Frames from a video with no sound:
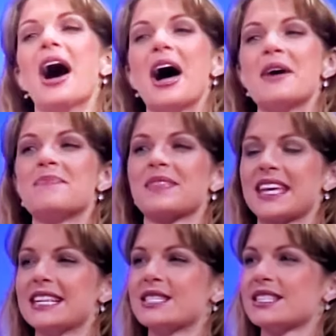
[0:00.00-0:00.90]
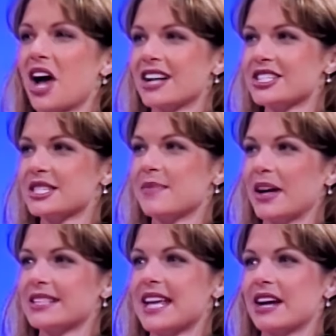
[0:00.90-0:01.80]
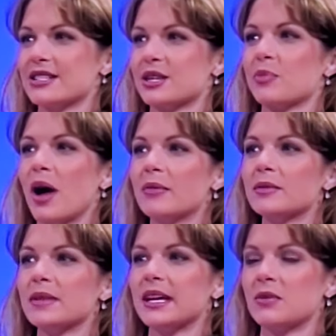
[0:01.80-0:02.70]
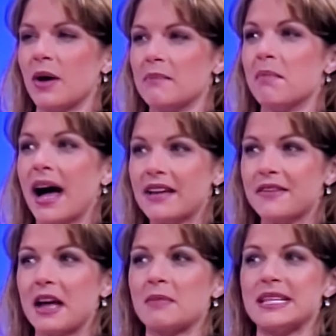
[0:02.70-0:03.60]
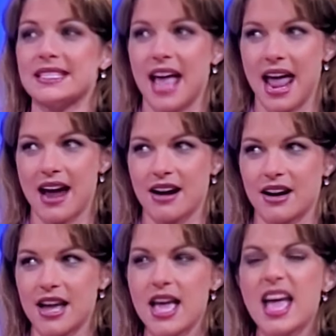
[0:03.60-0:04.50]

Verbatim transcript: Um, he's conscious about his hair, so probably want my family's hair.